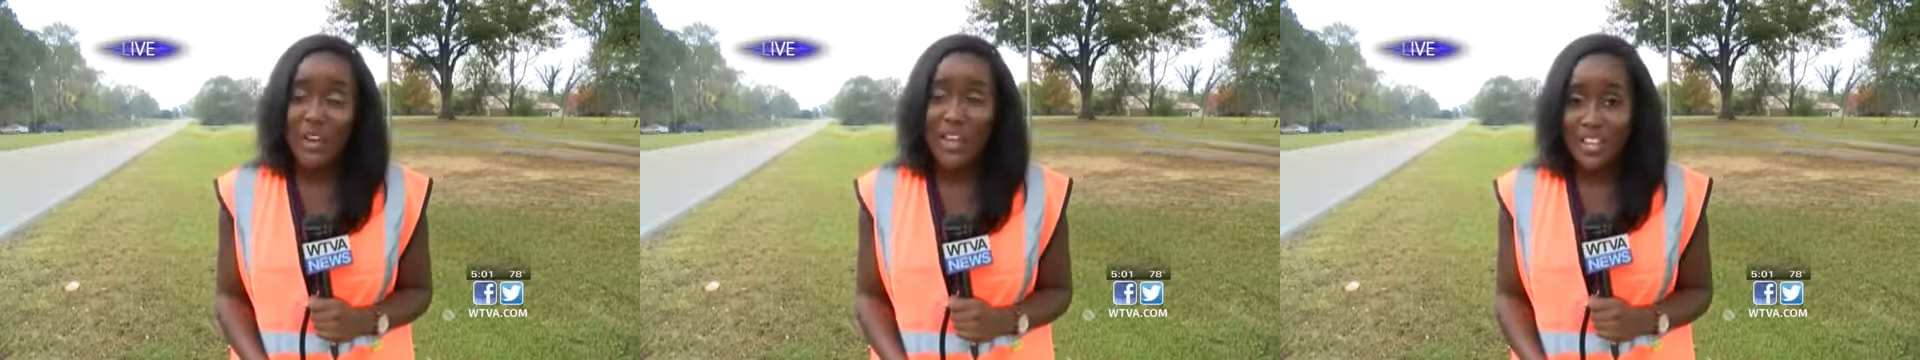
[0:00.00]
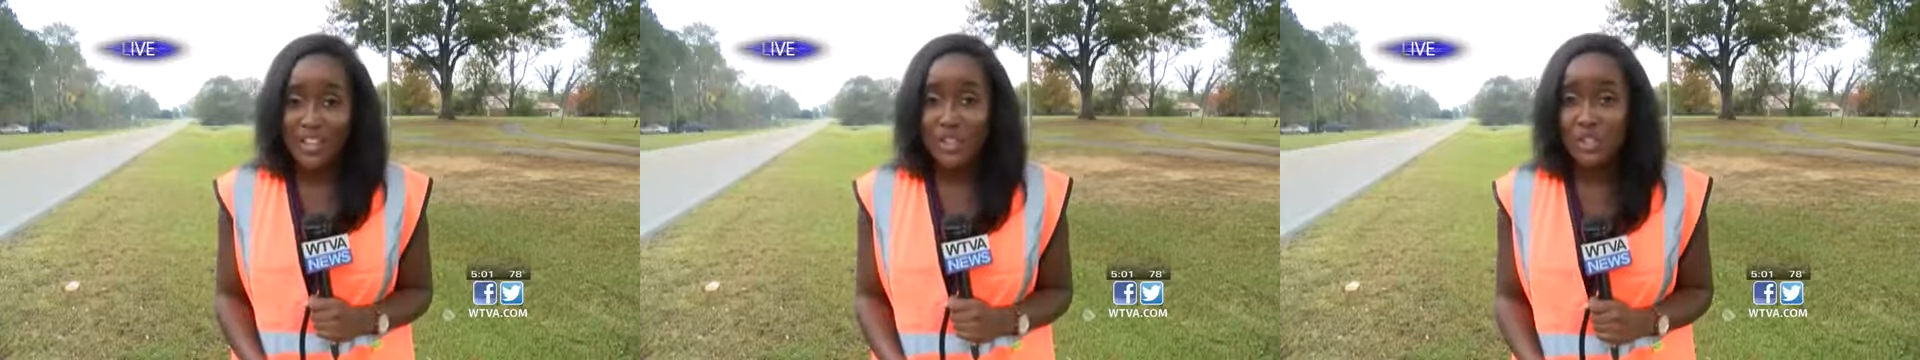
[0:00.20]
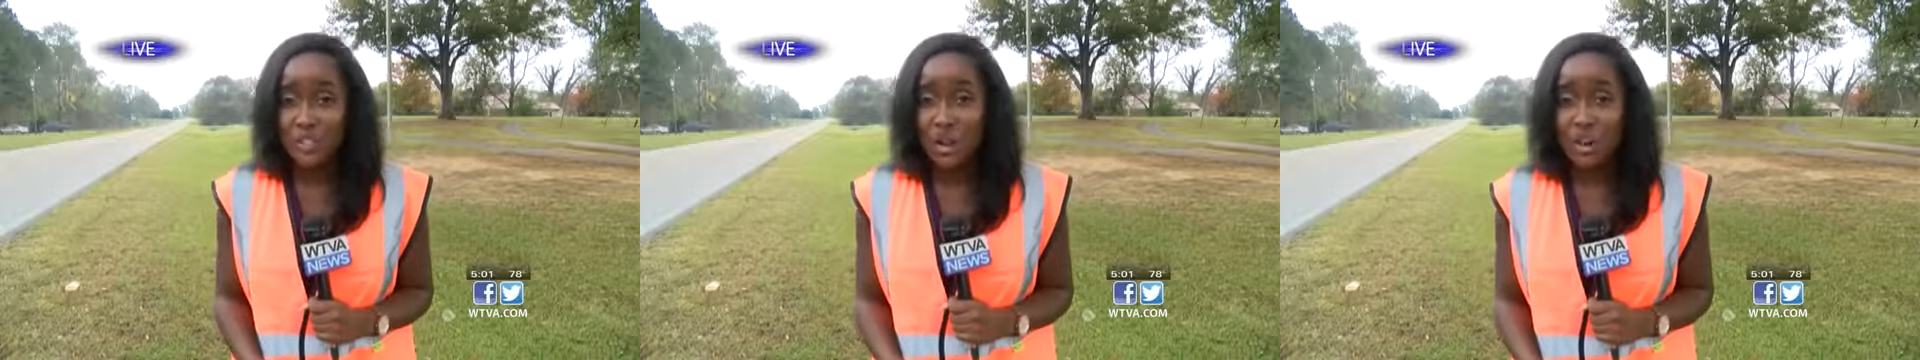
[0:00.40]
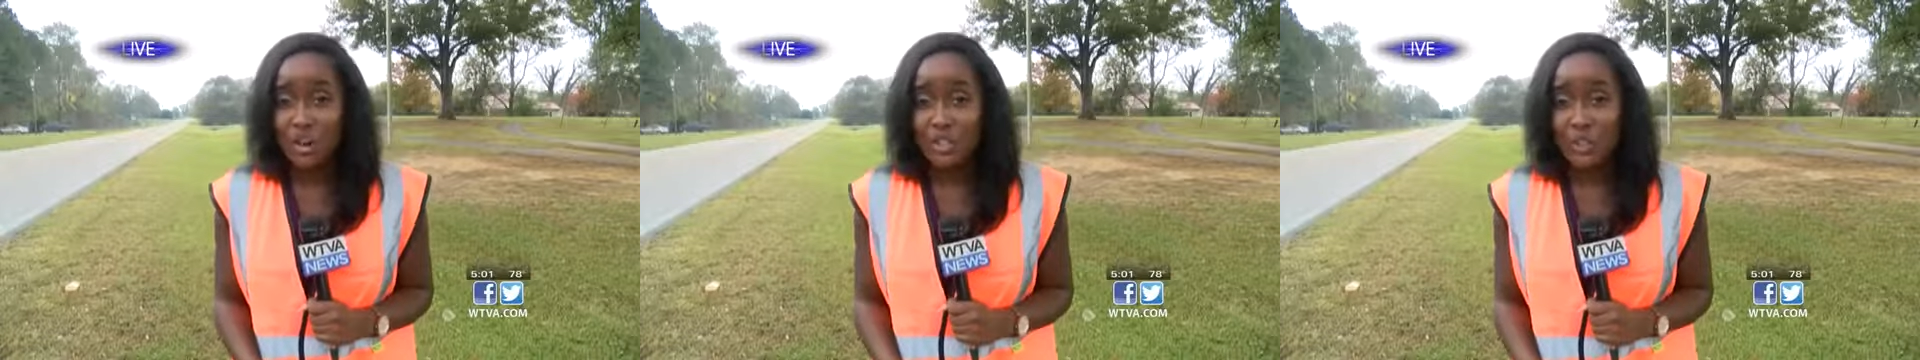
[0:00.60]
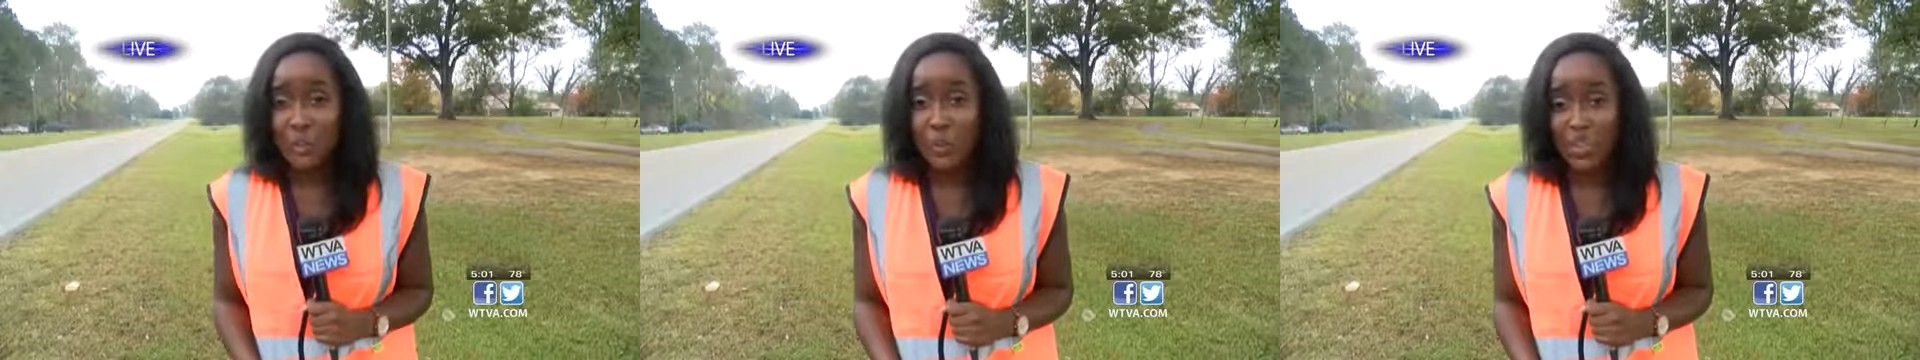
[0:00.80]
is
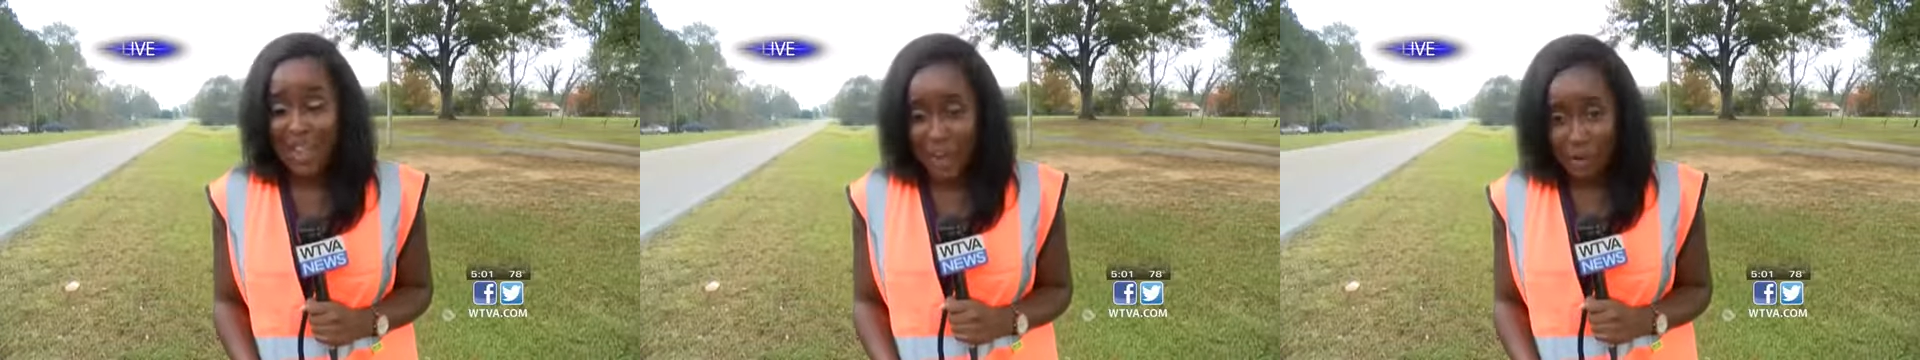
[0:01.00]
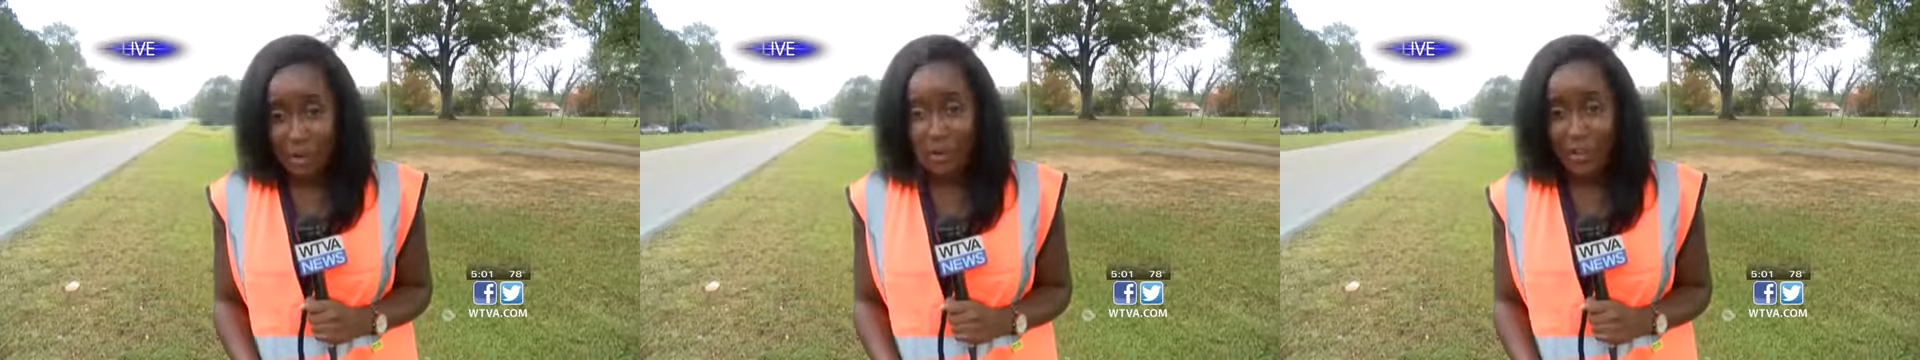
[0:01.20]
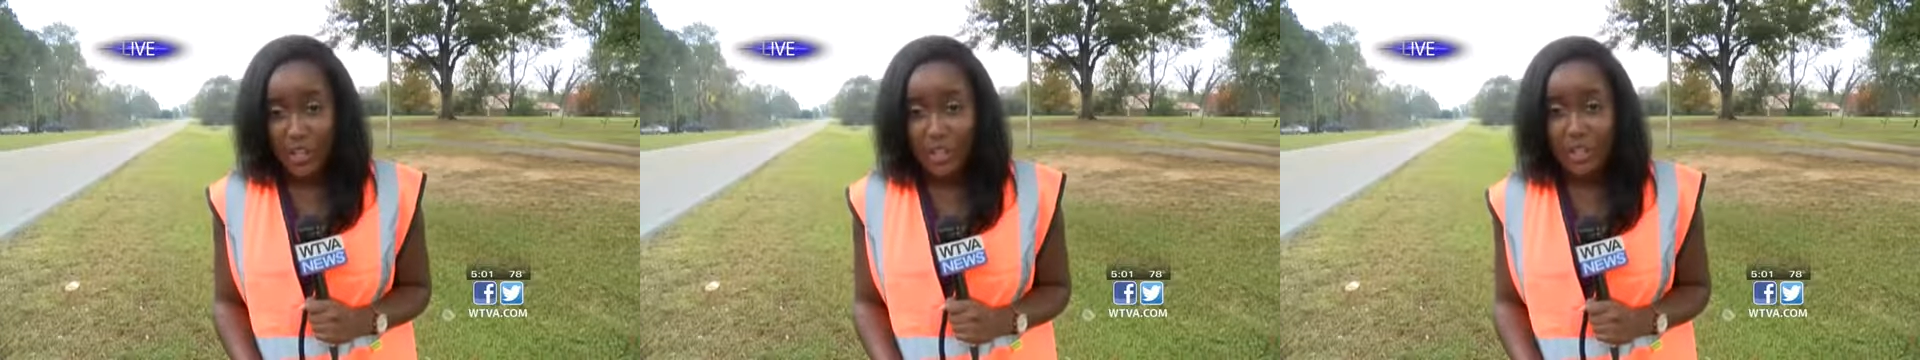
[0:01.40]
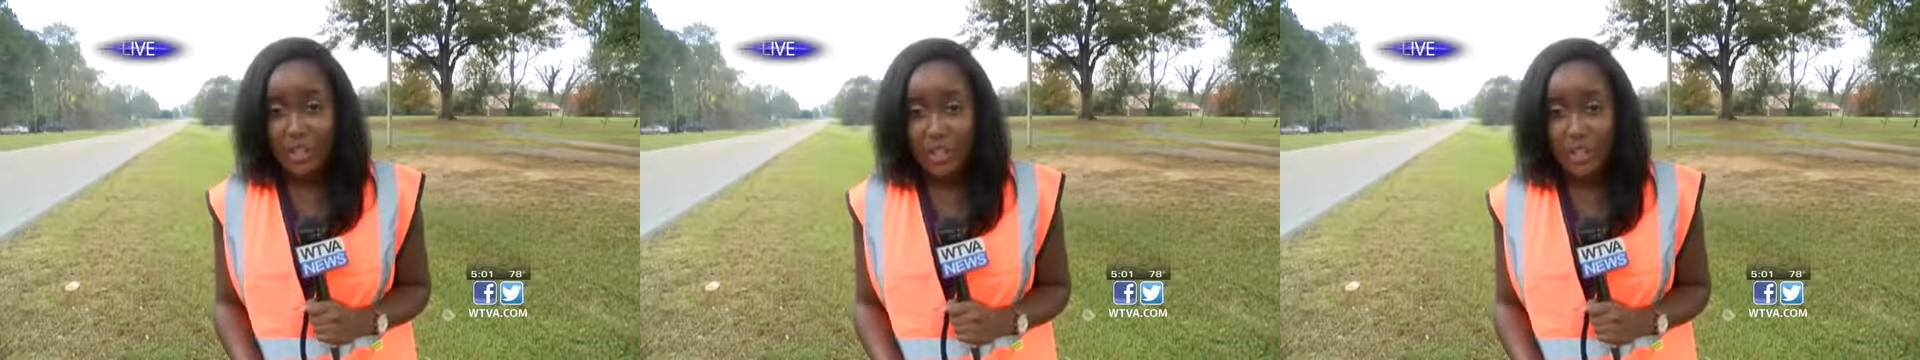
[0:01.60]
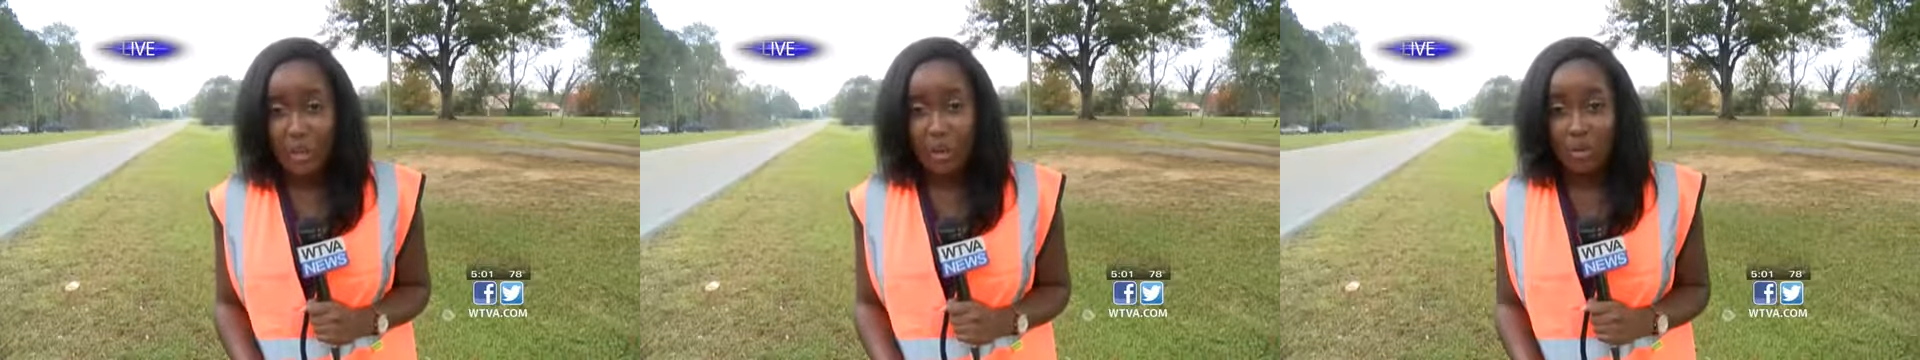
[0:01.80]
charged with aggravated
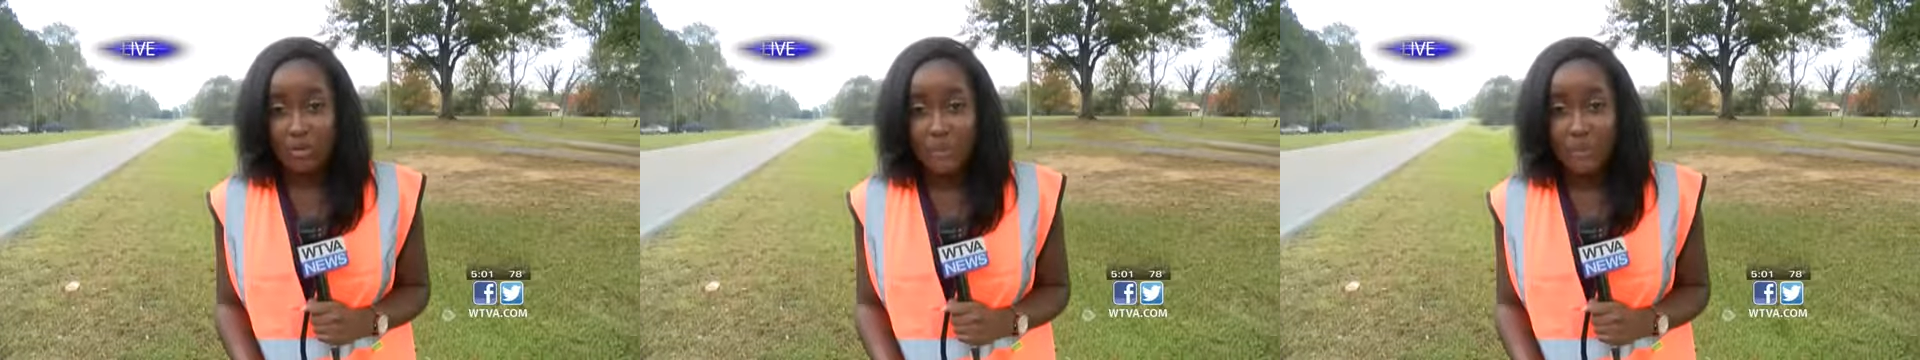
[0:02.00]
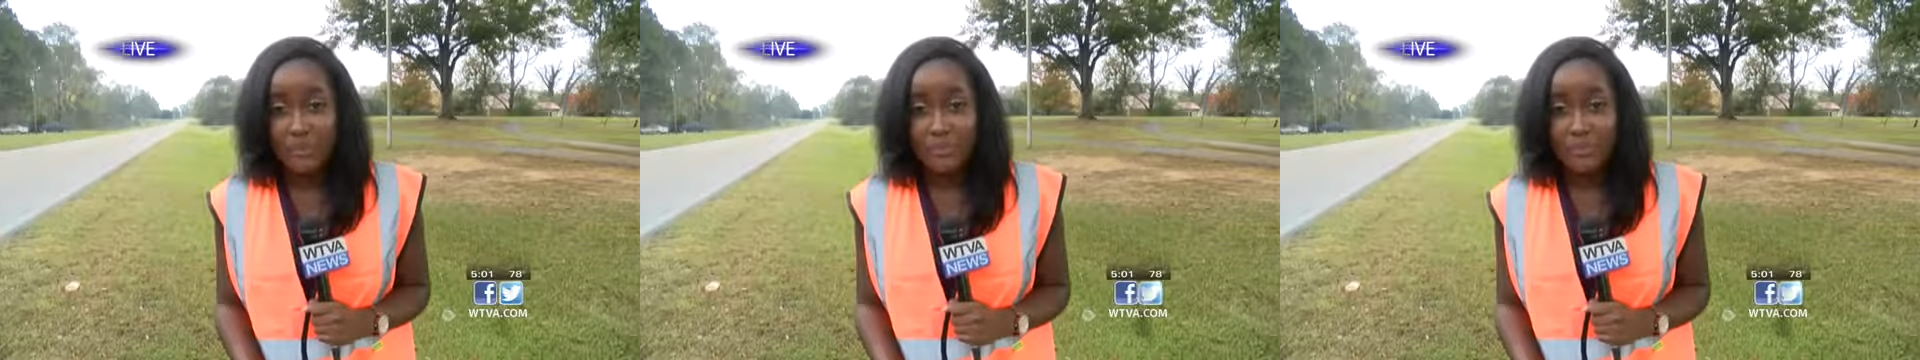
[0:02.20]
assault.